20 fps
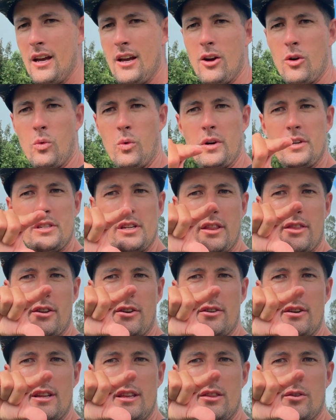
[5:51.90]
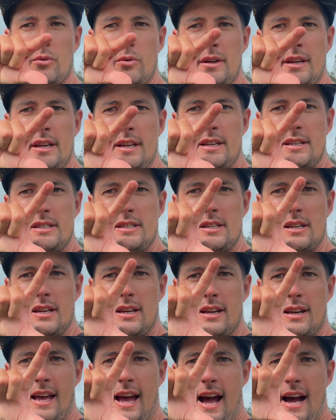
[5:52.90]
Whereas the 33s,
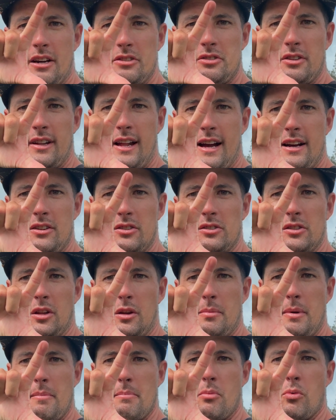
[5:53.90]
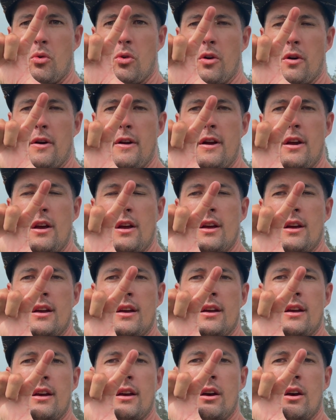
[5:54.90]
axle to axle is a little bit more
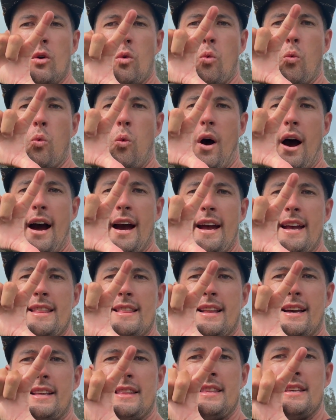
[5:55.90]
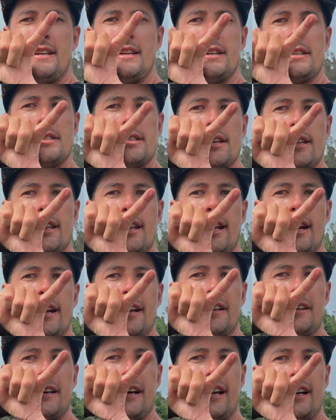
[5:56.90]
wide like this, and then
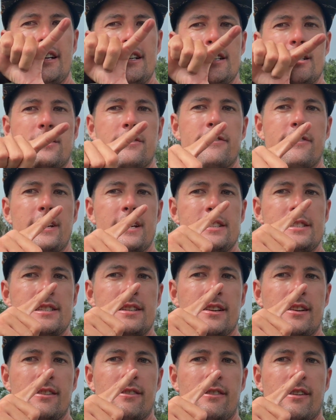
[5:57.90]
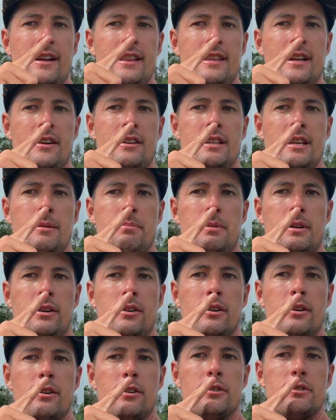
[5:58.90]
it kind of just fits right there. Tip of your
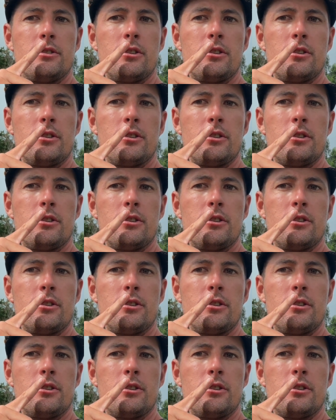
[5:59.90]
nose,